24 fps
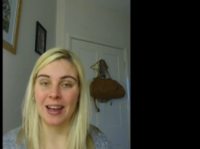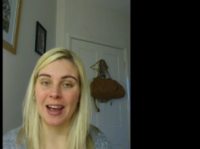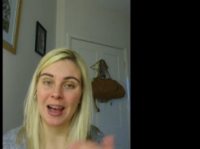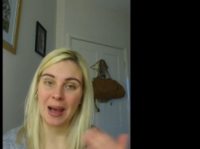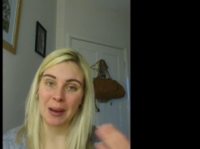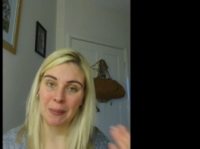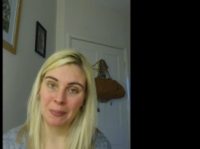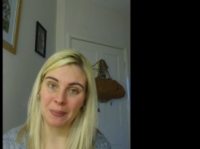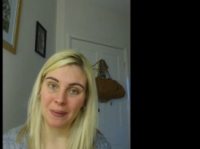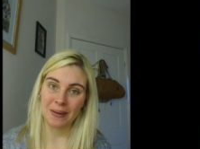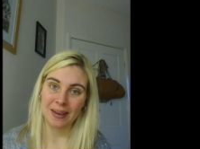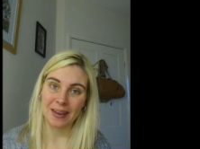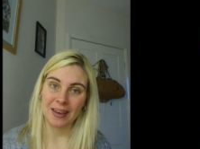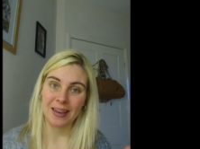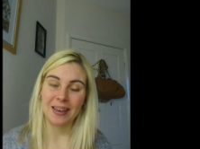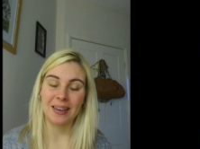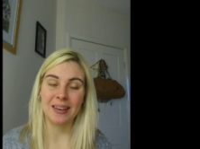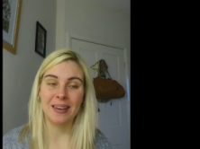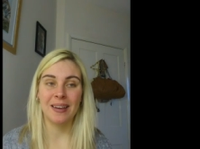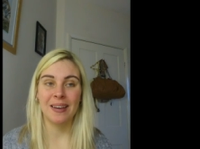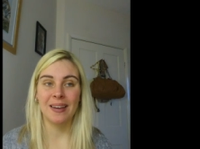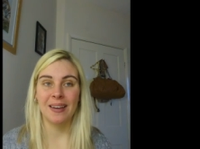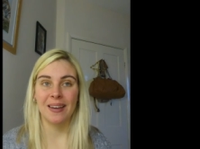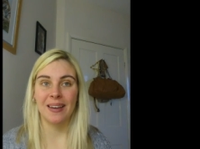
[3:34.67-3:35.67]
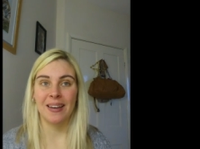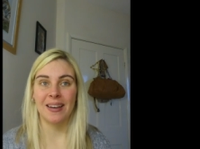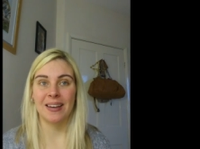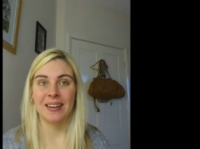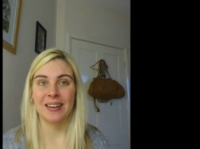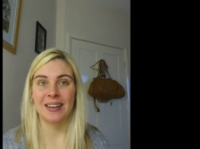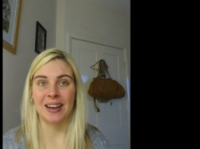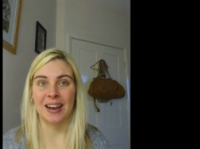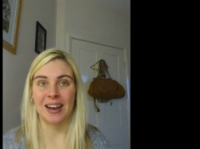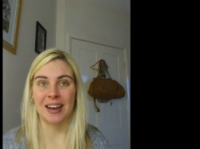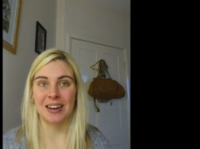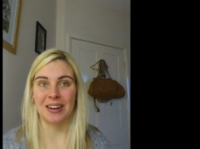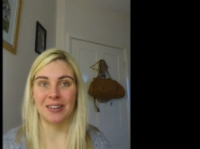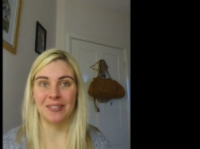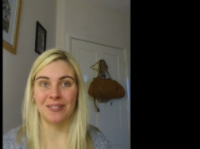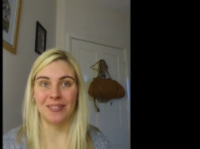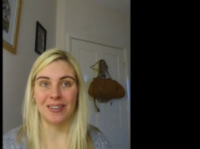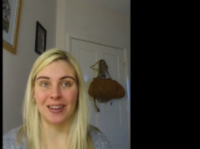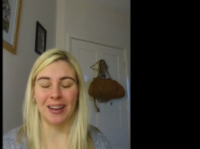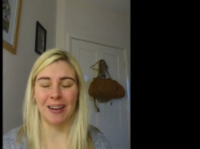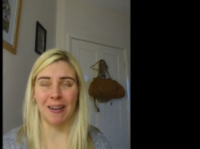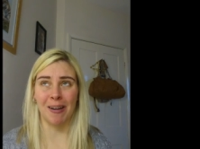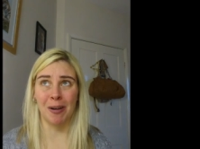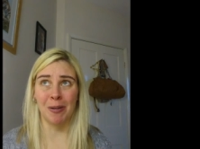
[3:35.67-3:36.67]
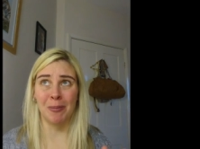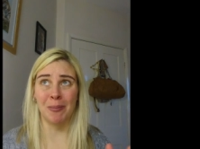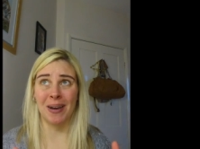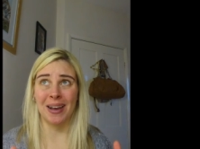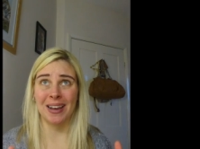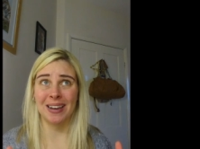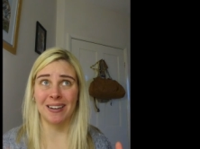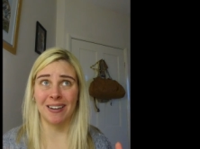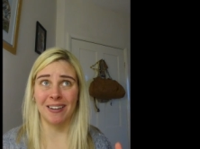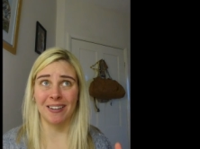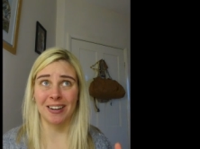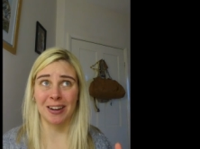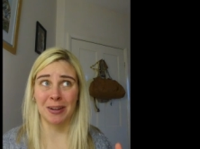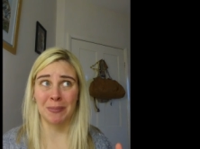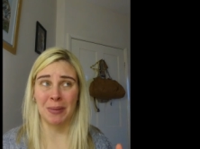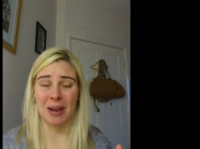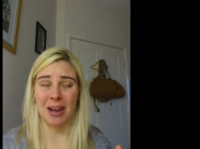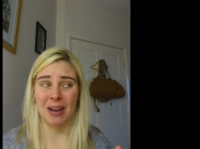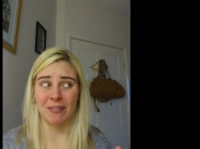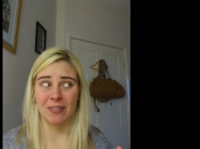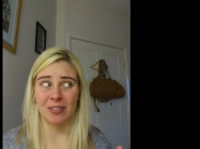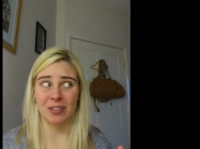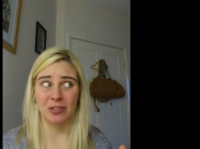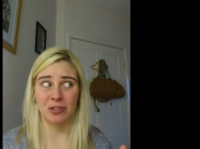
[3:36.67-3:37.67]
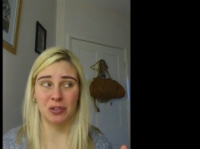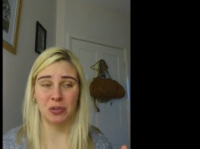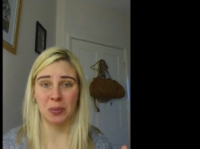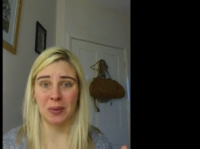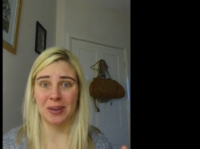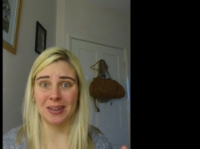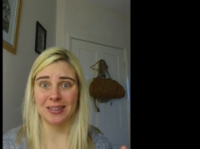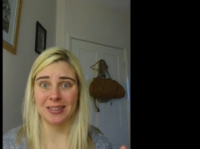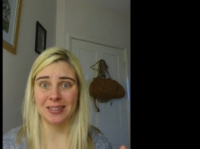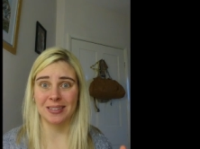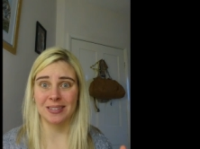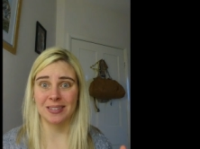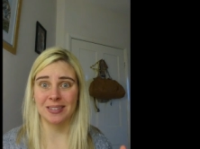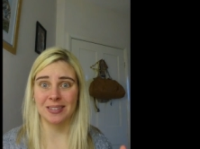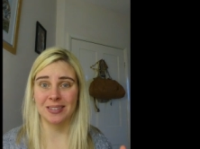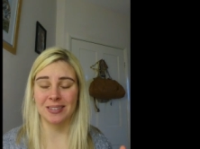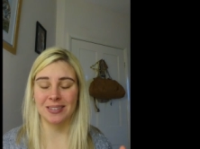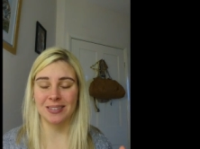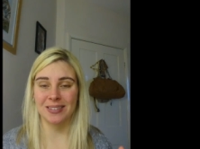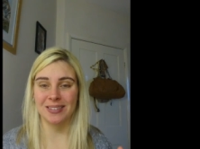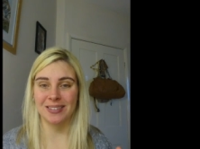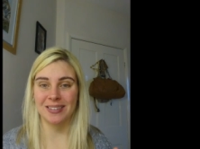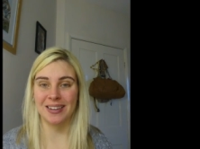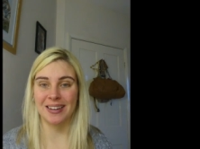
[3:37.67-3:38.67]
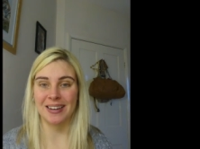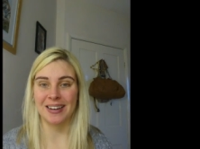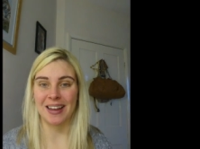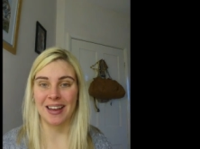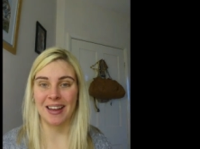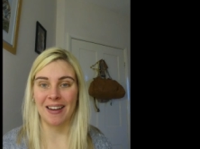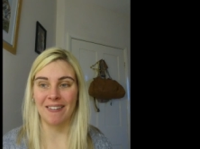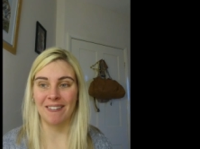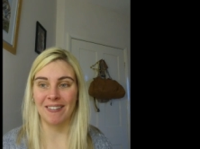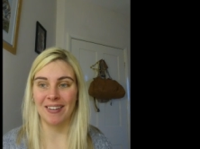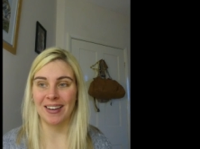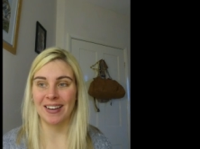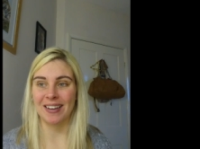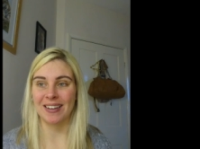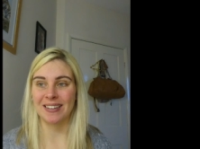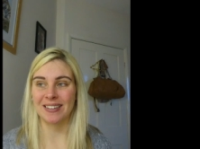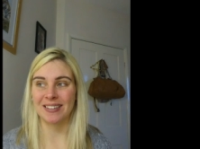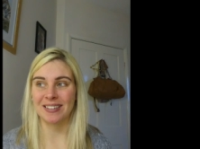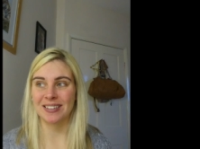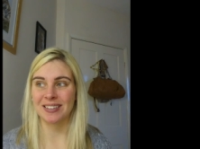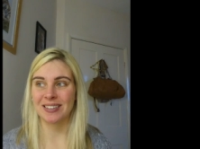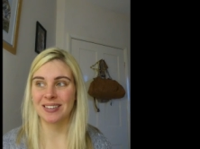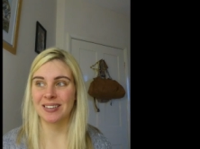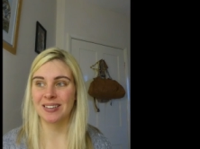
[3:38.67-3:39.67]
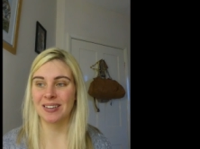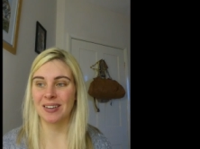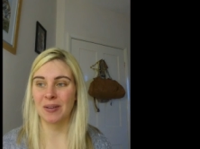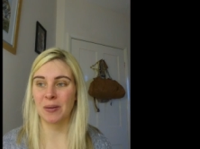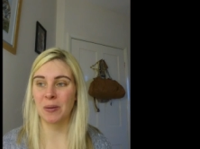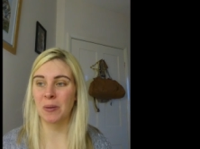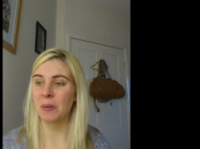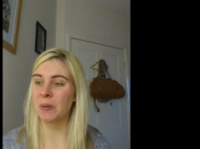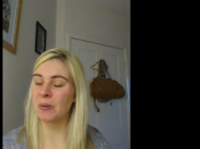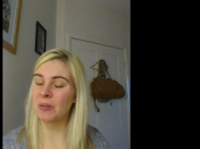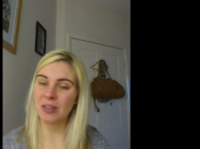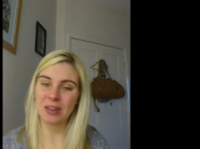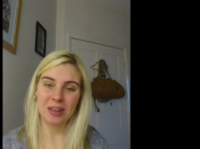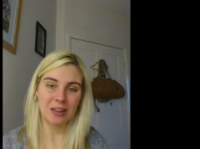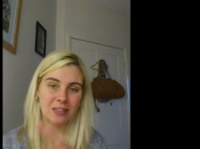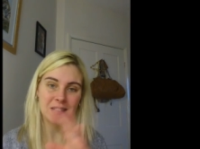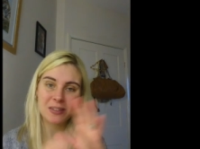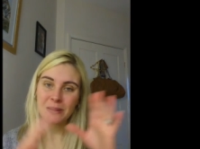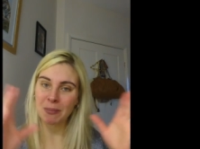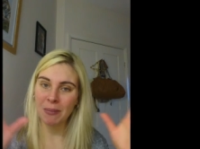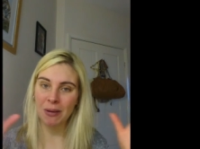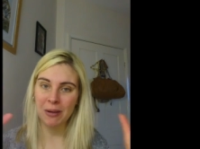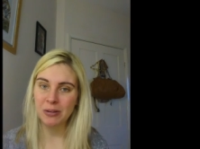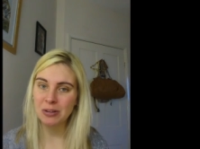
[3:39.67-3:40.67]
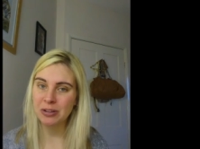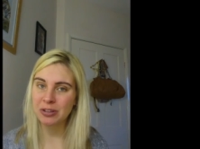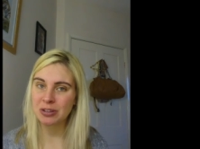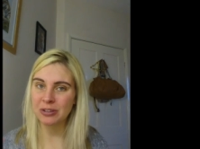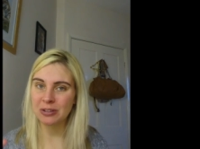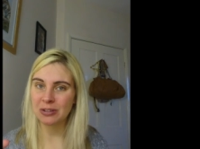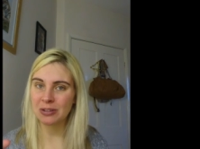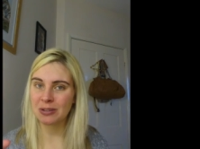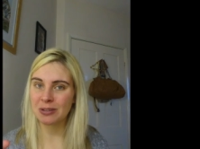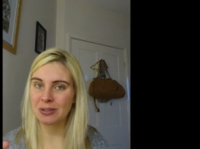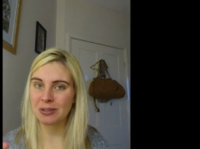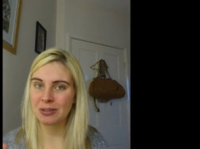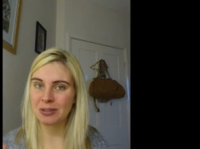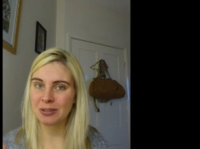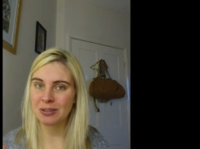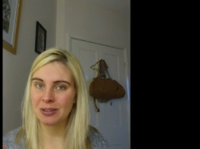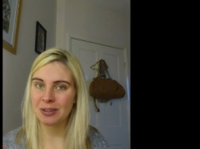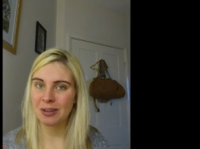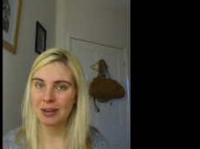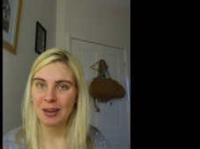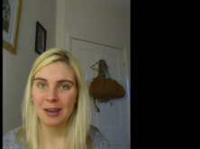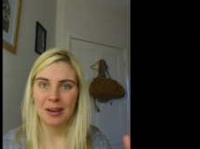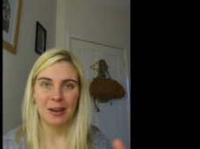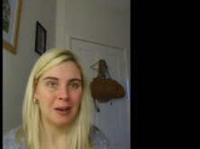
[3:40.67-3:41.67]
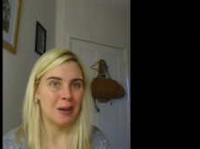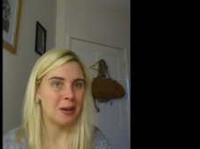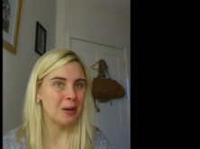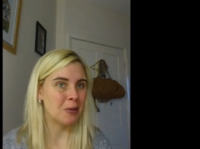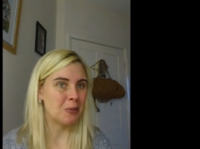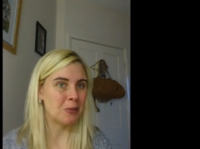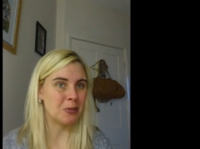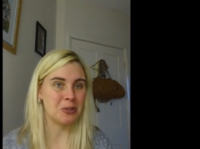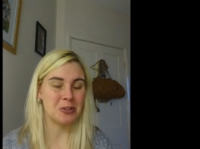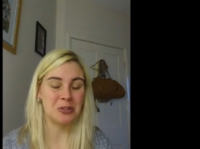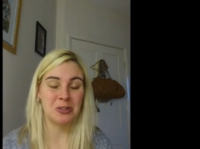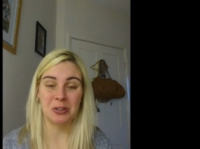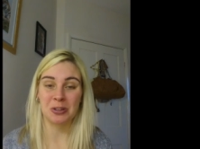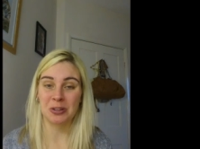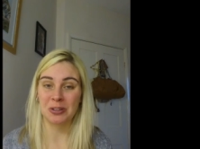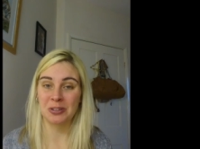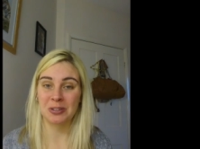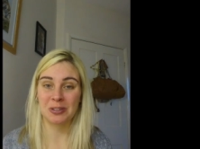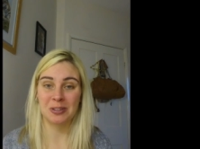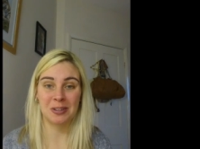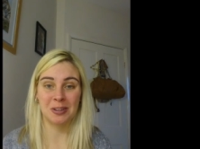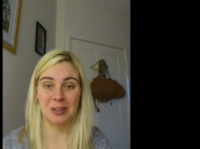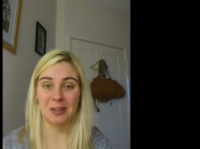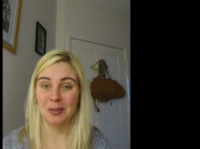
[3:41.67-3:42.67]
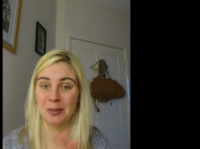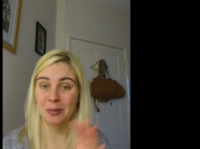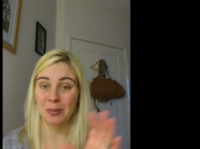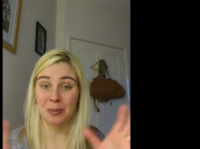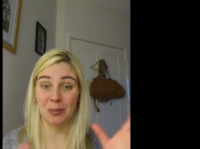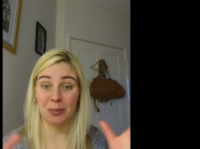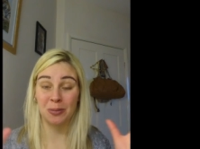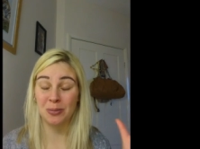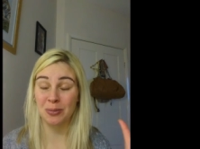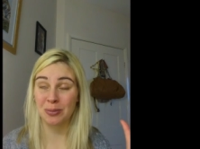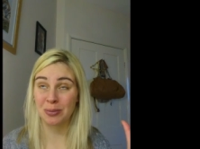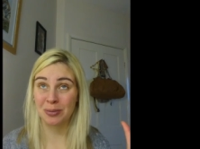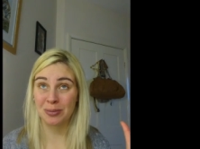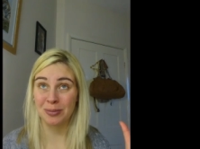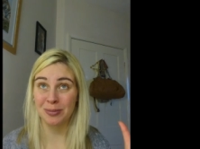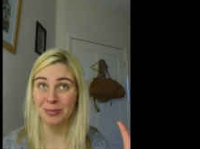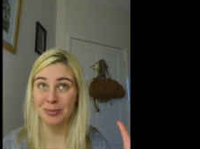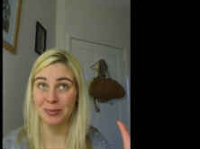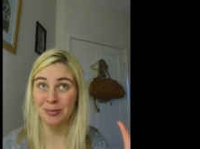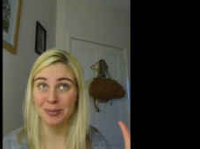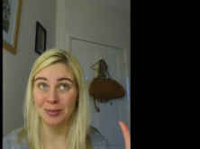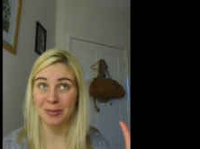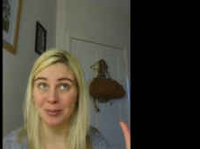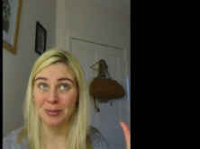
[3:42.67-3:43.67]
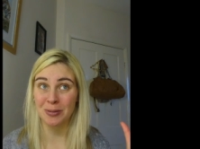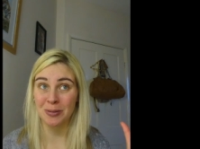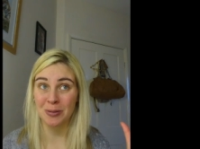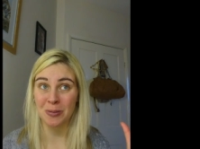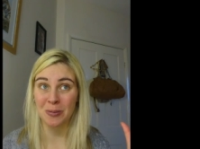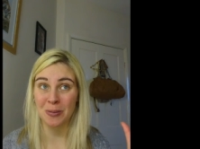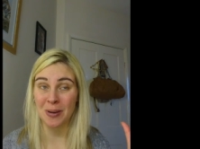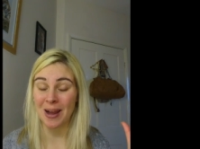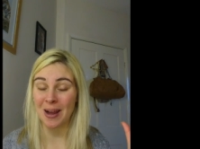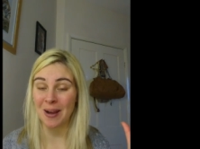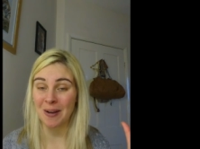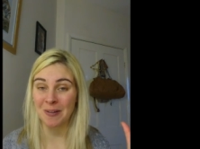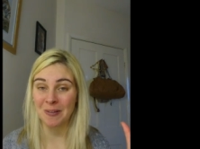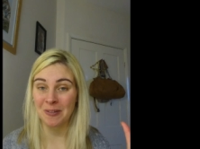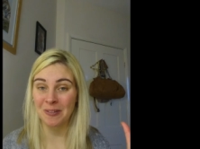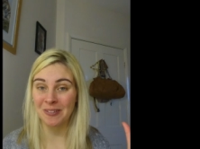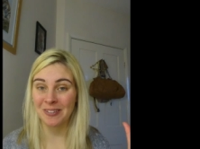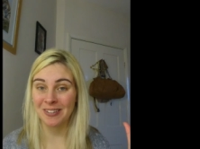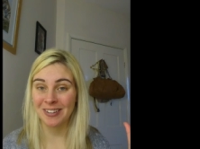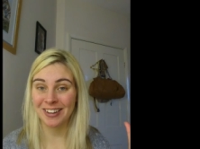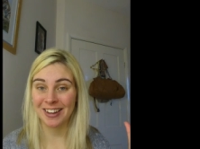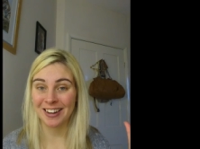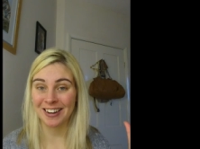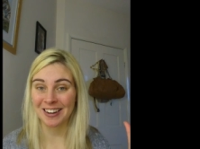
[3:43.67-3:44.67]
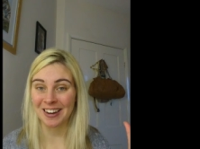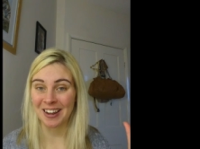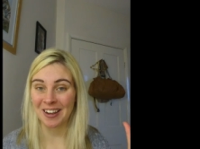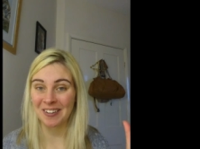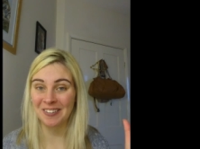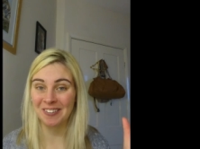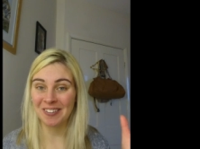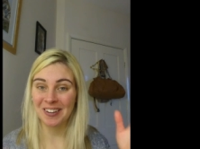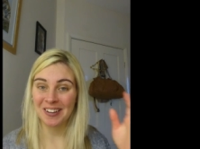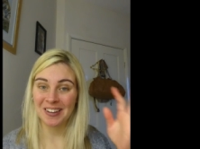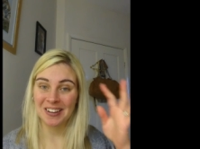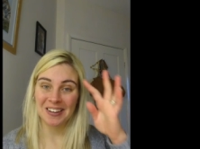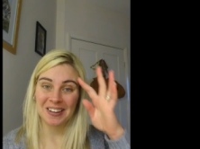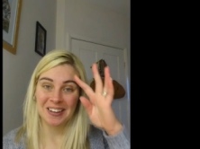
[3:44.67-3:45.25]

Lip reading: Happy, kind of like, oh my god, I'm having twins, you know, and all these emotions was just, well, you know.